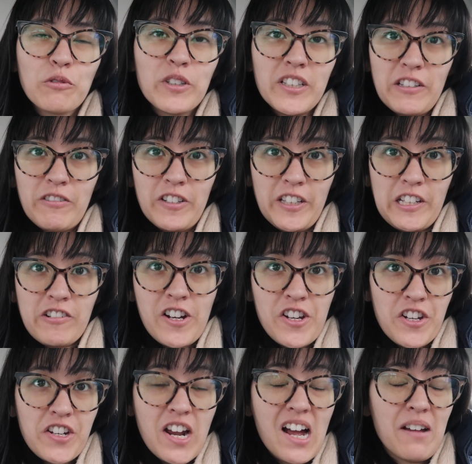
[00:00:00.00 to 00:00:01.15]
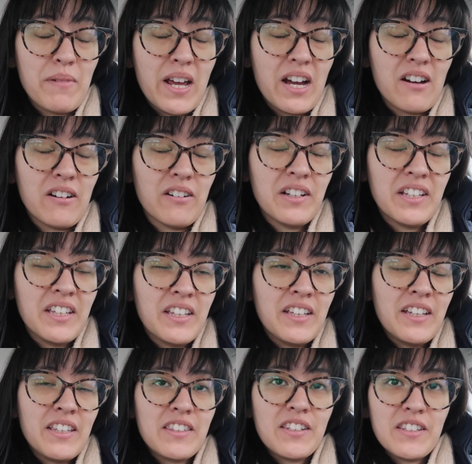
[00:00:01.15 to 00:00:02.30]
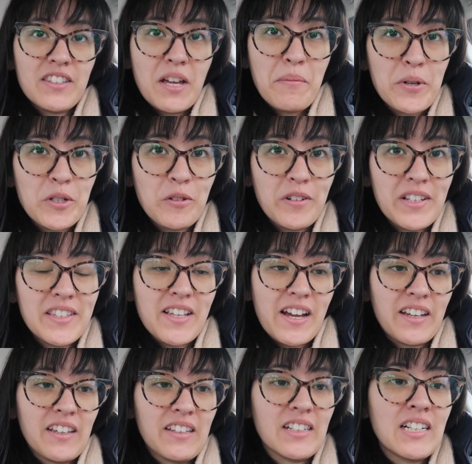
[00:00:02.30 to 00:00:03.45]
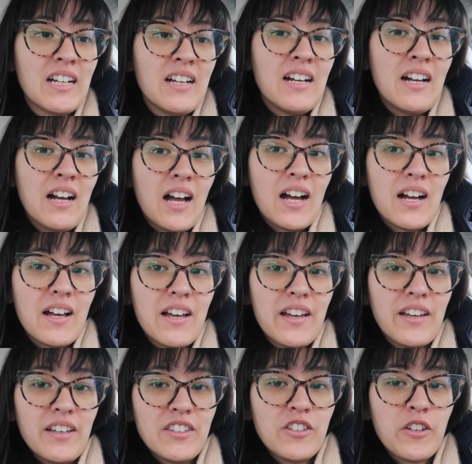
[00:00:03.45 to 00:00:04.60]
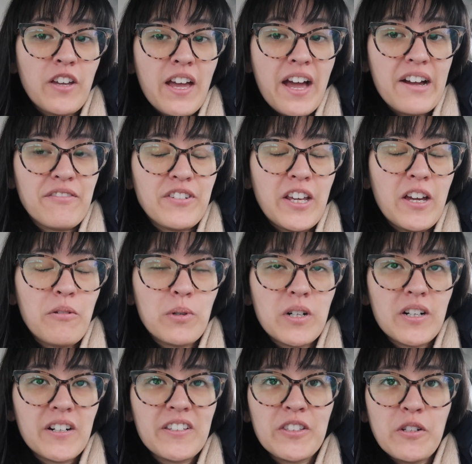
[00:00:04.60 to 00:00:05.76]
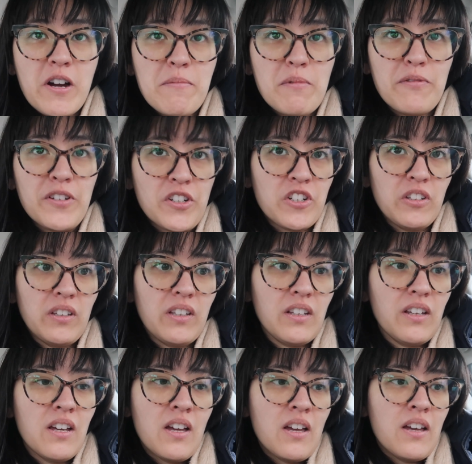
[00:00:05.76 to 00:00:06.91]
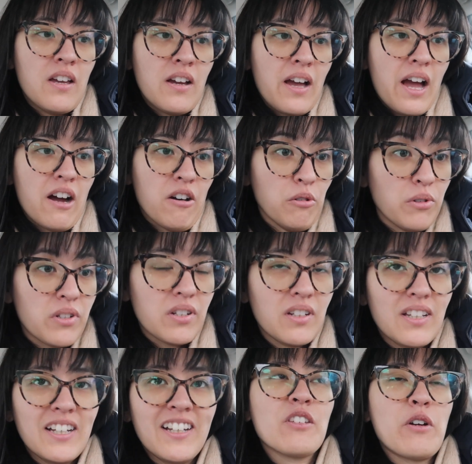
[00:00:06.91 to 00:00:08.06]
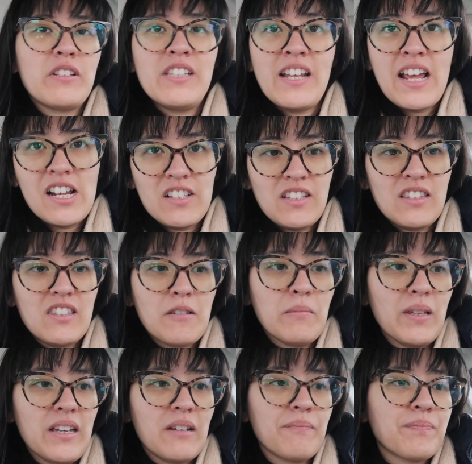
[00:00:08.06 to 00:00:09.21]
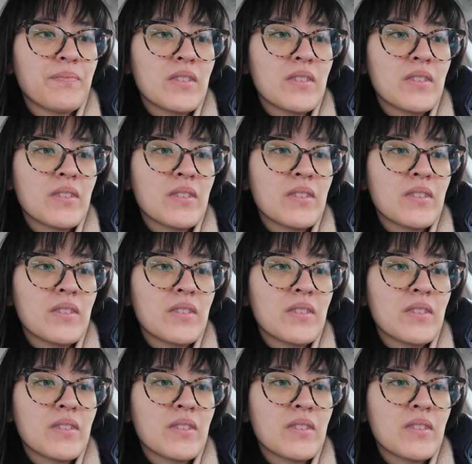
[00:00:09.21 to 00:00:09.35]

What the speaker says: really, really crunch time now. It's December 22nd. I took a half day at work, so I'm officially out. So today I just did some like